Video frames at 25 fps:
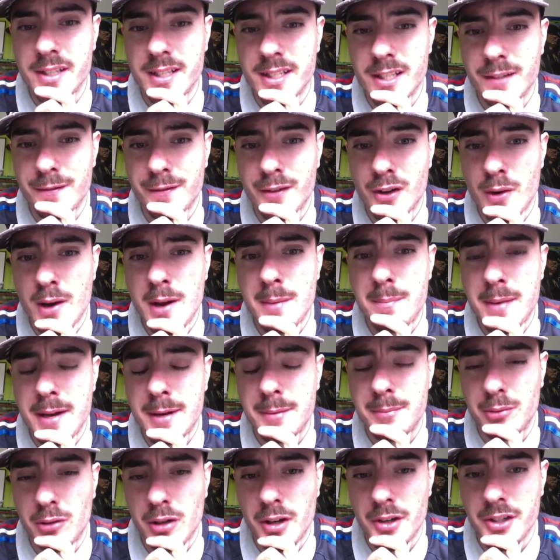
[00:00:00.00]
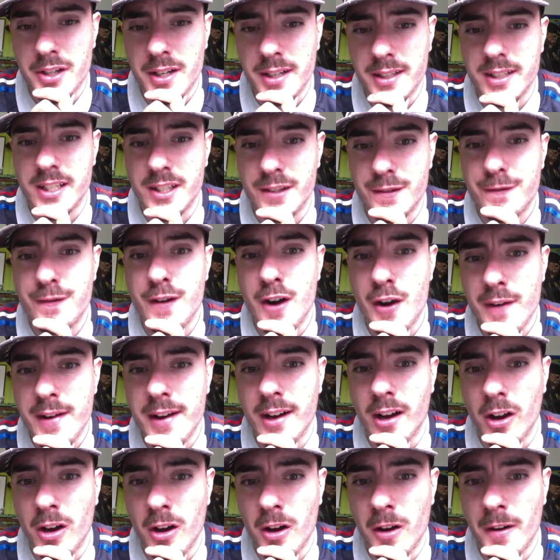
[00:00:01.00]
It's a very big project, it's very
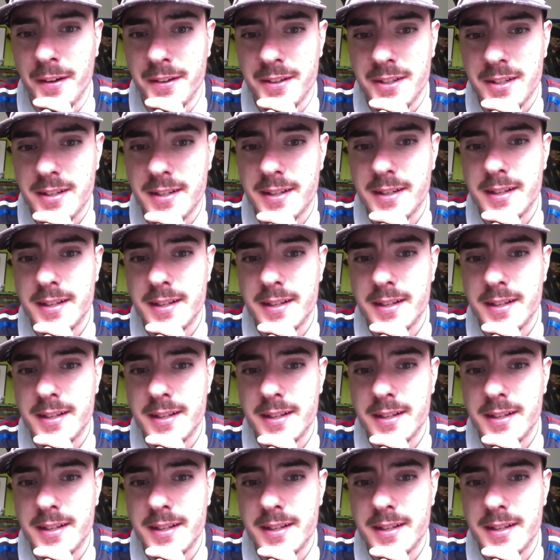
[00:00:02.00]
hard,